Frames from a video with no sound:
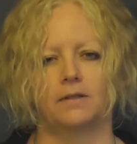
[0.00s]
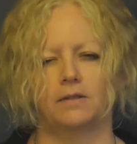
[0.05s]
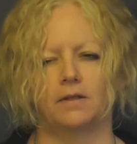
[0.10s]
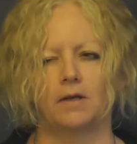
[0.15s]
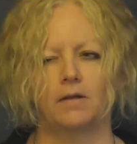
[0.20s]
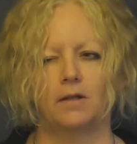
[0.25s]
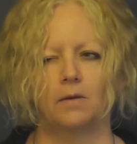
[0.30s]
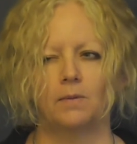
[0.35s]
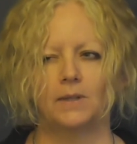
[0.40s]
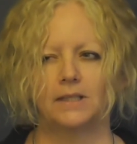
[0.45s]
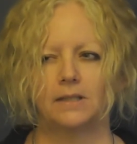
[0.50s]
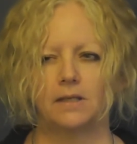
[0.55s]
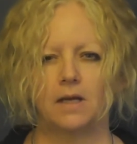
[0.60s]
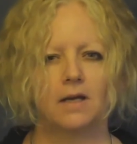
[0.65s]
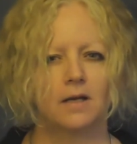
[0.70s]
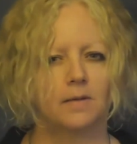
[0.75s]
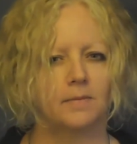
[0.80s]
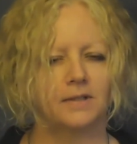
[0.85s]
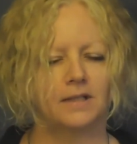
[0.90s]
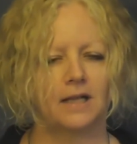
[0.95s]
So there were
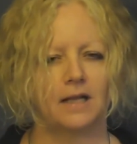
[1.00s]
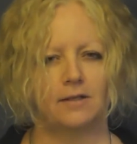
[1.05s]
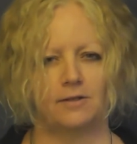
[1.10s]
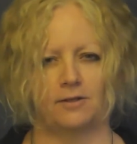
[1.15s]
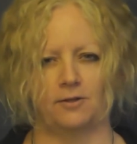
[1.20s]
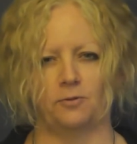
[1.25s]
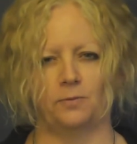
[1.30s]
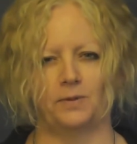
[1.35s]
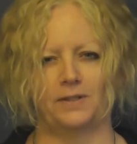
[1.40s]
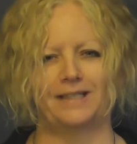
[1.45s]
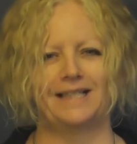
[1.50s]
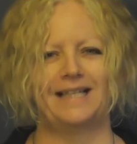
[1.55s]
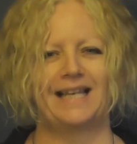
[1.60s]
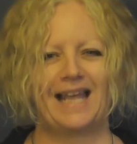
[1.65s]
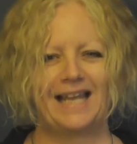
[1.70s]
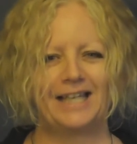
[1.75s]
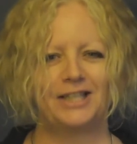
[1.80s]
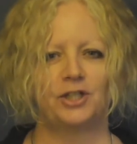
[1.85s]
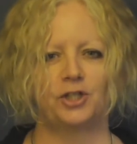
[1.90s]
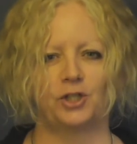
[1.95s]
circumstances which
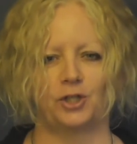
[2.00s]
led